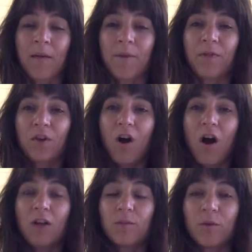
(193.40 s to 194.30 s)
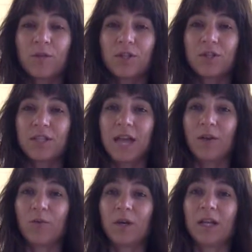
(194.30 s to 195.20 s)
but the collarbones are
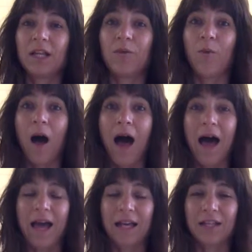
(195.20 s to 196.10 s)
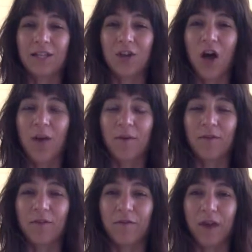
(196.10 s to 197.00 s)
staying really wide at the top of
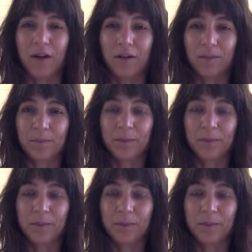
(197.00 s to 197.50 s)
the funnel.